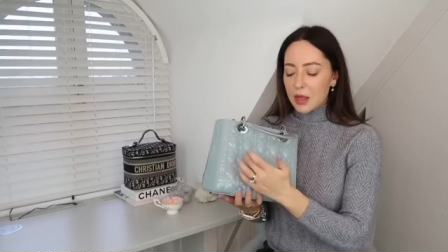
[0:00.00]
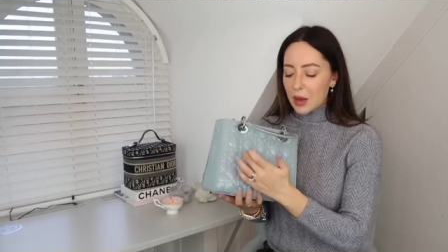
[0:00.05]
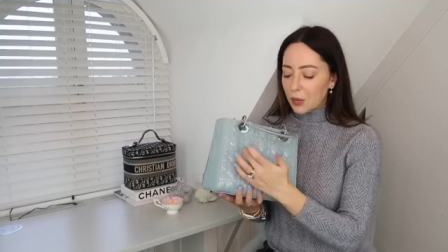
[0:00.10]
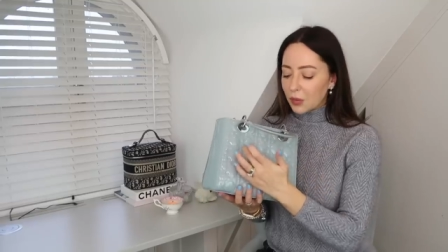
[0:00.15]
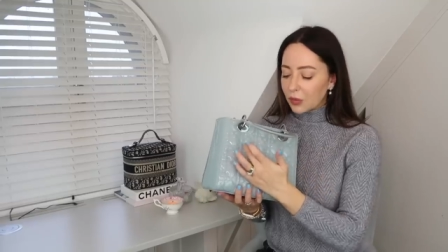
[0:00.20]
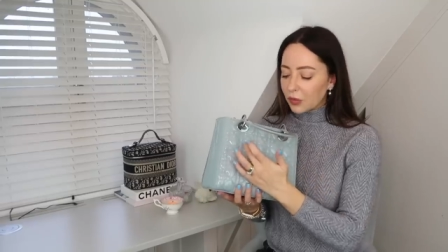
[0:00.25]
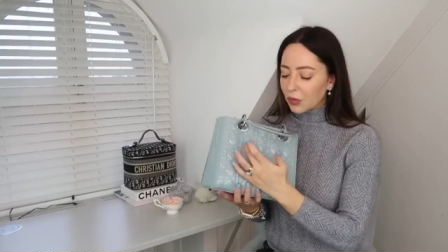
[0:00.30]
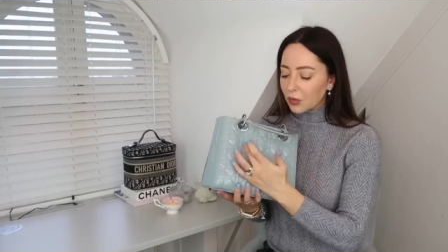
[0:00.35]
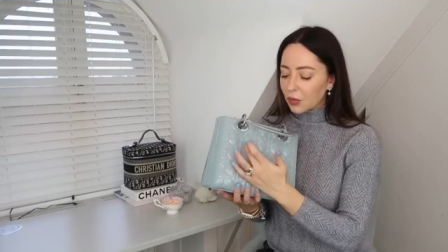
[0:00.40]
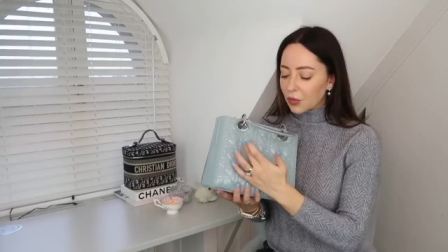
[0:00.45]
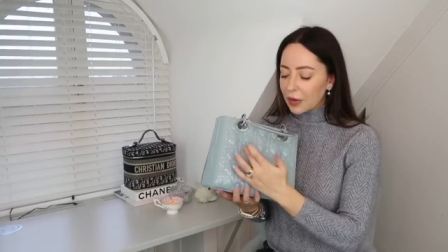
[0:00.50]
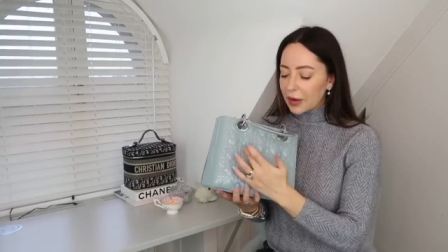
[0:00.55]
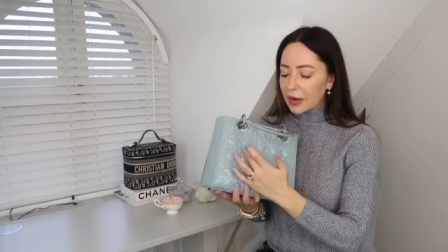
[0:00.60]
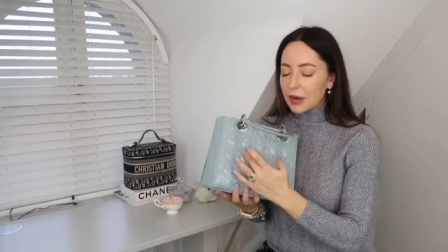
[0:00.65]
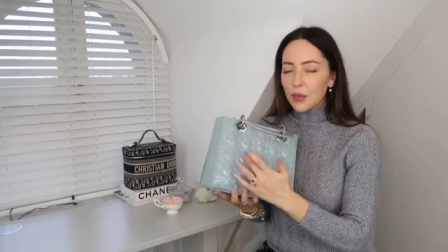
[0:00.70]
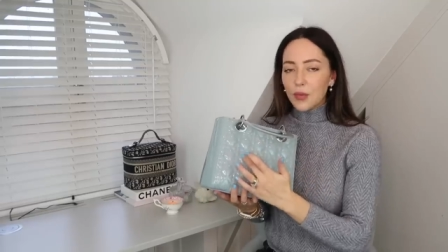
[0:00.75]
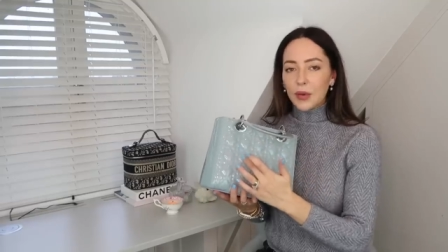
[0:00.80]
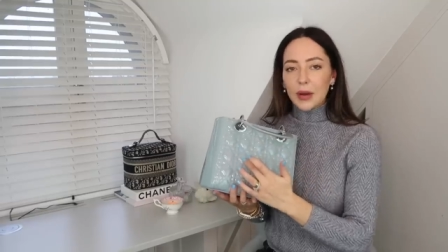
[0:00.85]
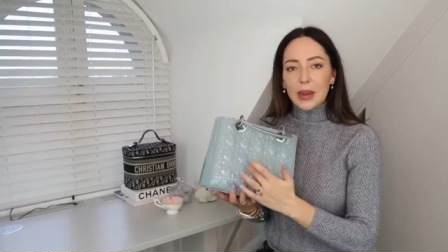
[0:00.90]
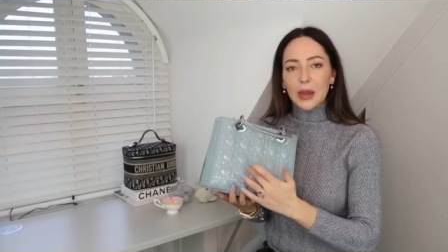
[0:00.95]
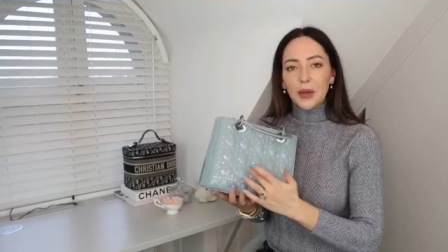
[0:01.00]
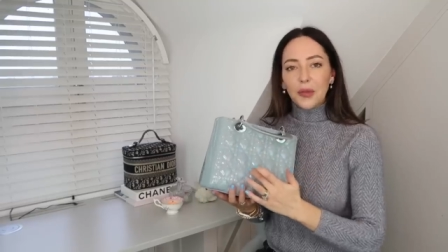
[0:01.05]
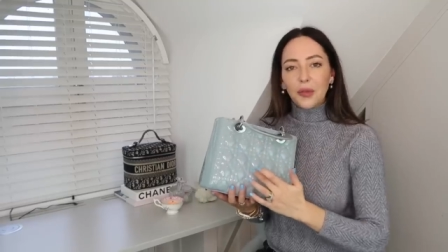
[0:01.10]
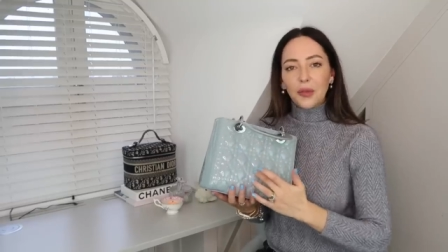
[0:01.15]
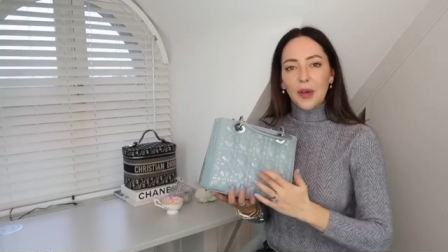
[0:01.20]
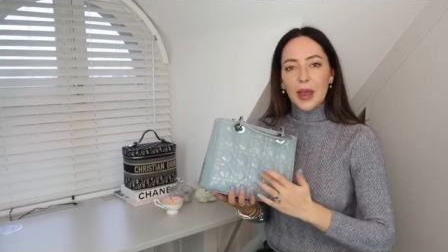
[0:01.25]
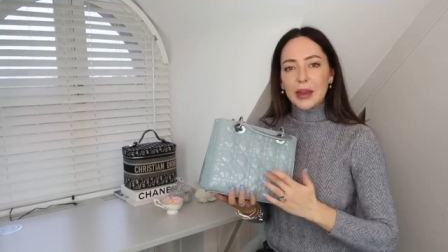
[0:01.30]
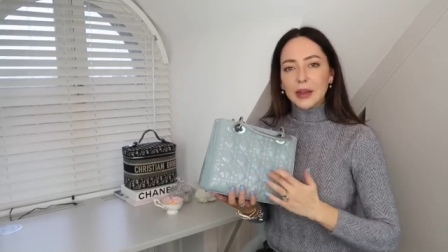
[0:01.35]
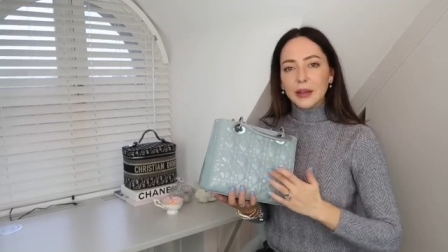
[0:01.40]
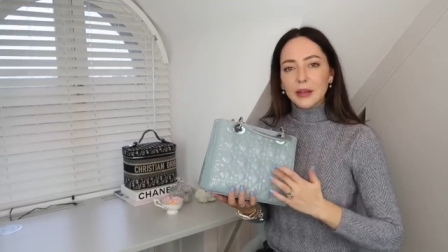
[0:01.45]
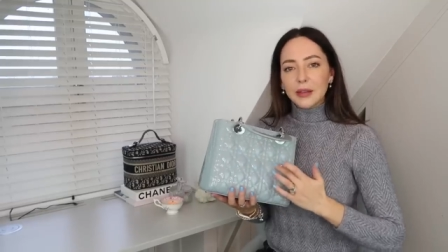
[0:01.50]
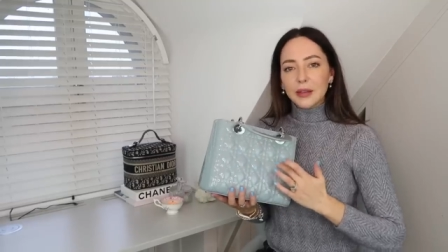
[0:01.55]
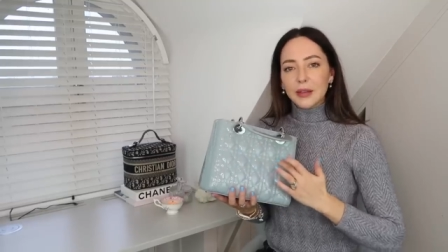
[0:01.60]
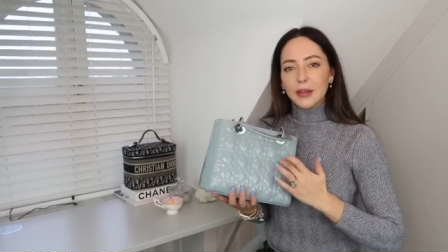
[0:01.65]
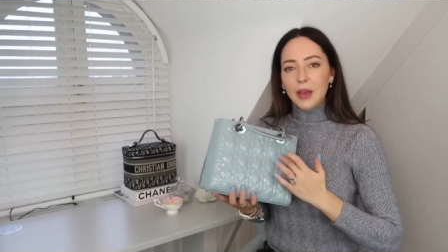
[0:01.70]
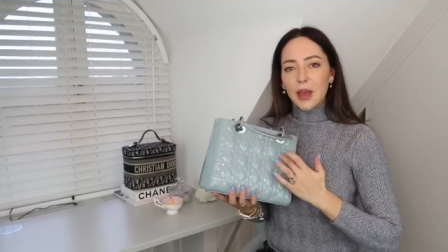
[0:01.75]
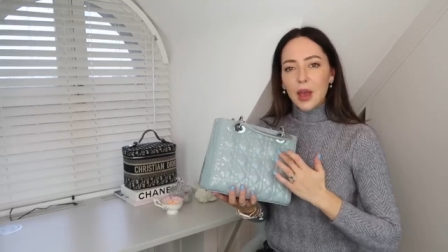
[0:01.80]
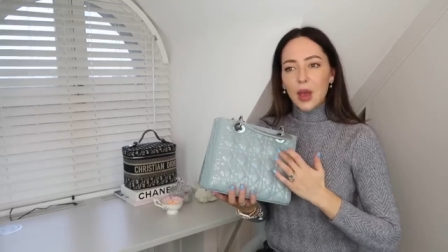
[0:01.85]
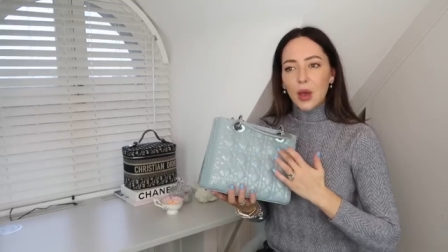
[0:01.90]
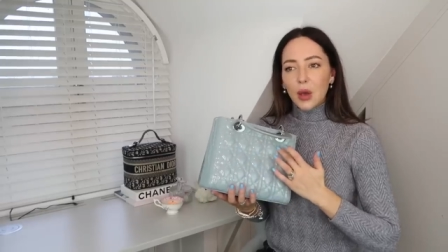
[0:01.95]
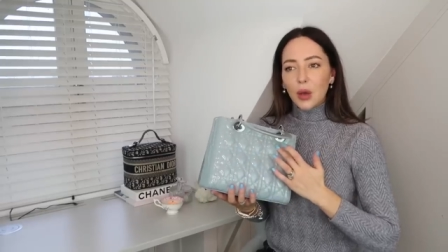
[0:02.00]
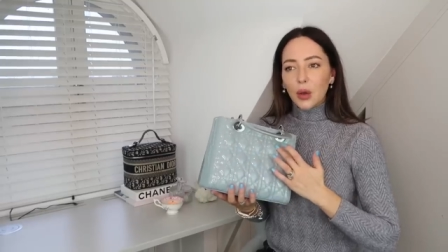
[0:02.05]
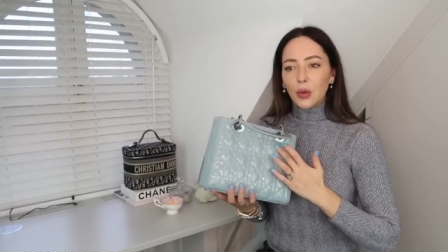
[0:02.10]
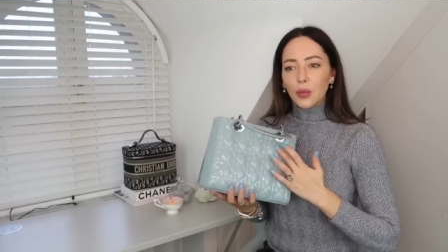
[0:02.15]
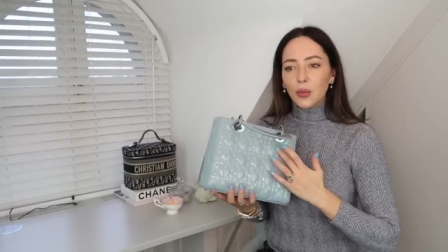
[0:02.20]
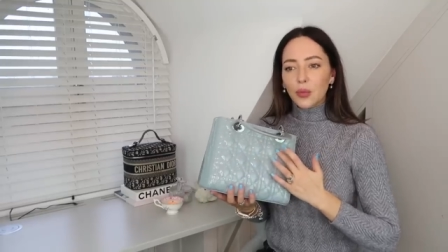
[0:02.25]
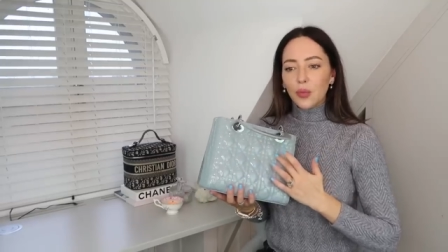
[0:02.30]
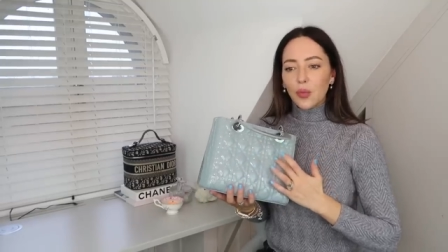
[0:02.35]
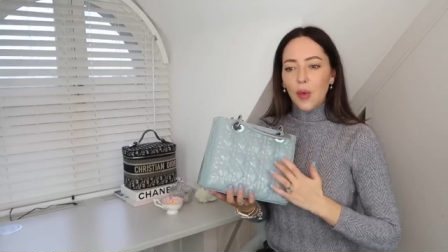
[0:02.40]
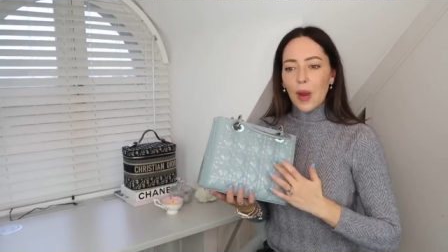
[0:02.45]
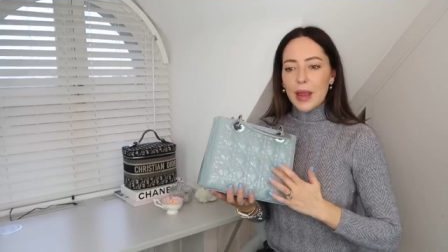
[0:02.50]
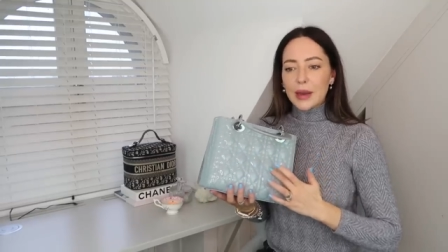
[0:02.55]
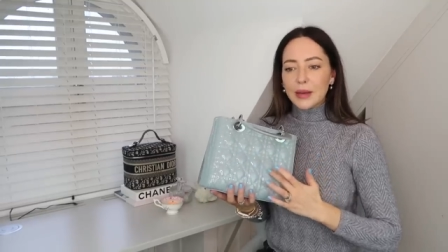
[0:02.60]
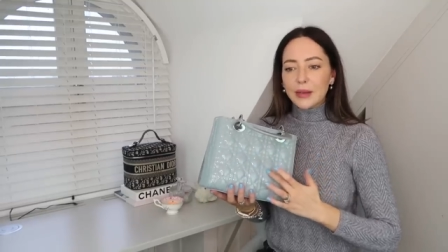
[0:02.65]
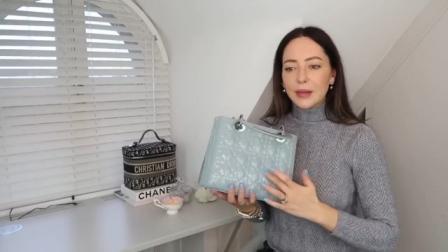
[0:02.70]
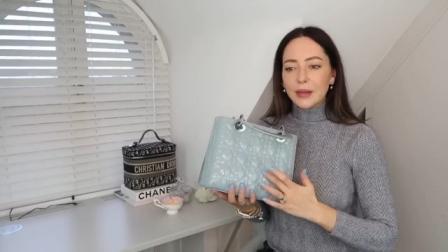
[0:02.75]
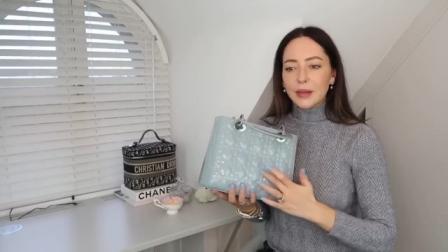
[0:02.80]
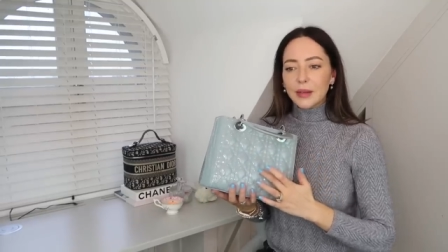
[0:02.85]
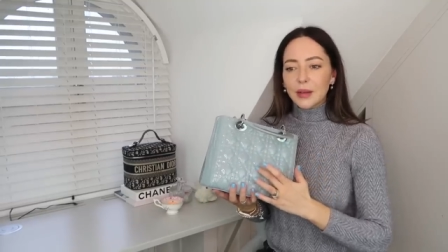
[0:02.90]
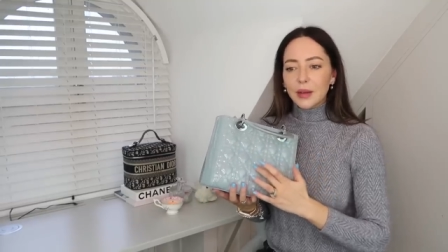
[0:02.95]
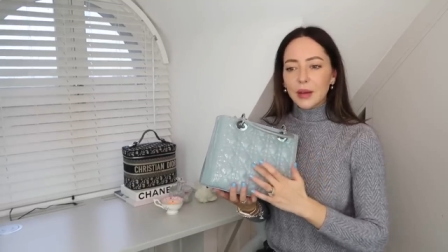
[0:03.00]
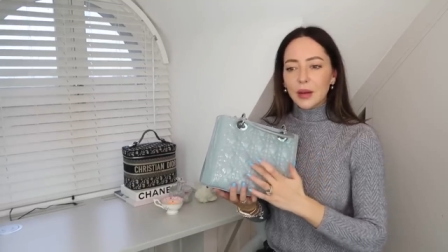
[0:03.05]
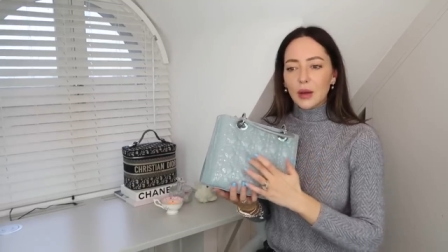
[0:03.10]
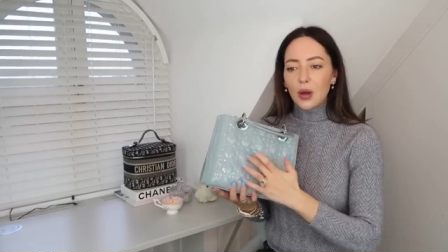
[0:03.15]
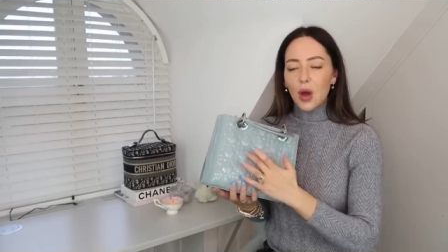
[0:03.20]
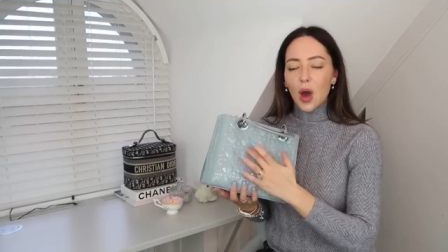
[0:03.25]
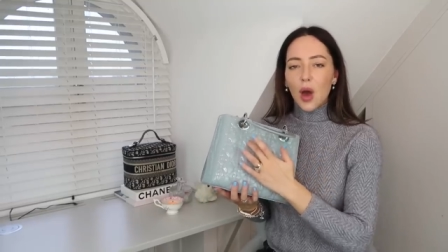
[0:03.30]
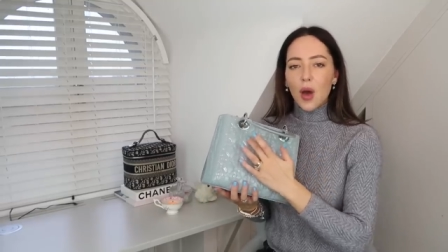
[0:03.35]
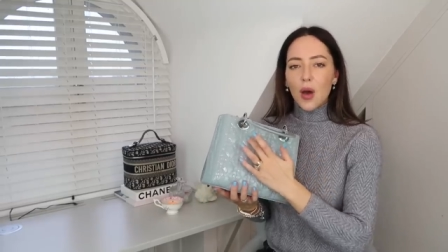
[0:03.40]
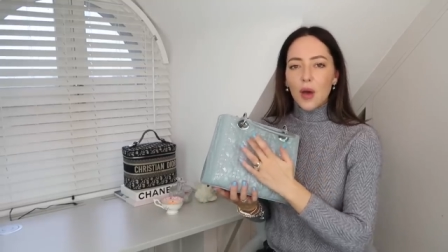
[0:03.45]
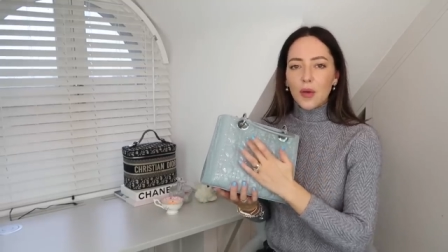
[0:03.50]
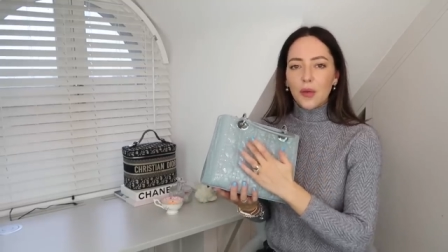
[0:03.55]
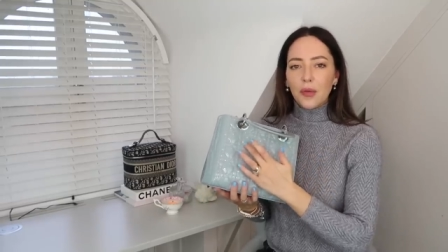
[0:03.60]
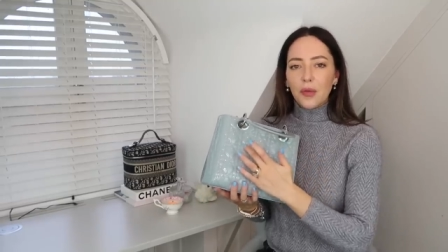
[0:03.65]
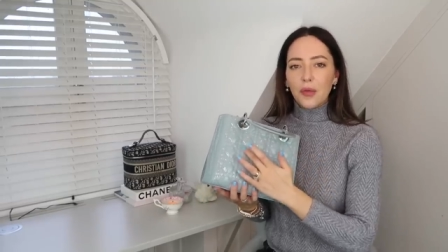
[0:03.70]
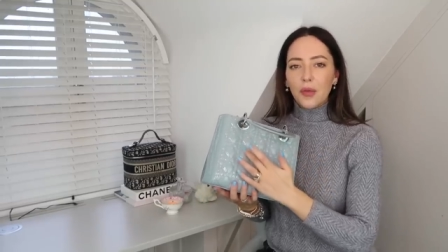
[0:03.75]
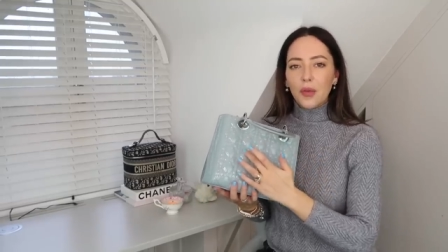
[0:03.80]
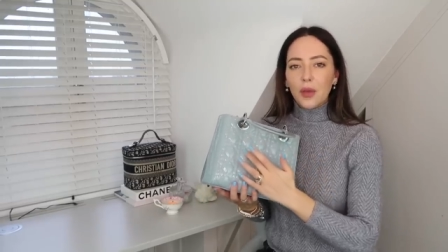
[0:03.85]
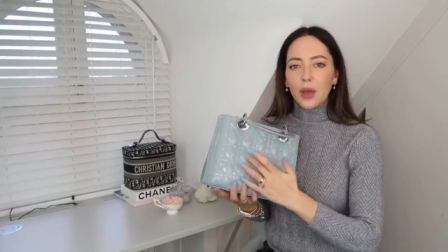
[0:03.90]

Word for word: there was a really really faint red curve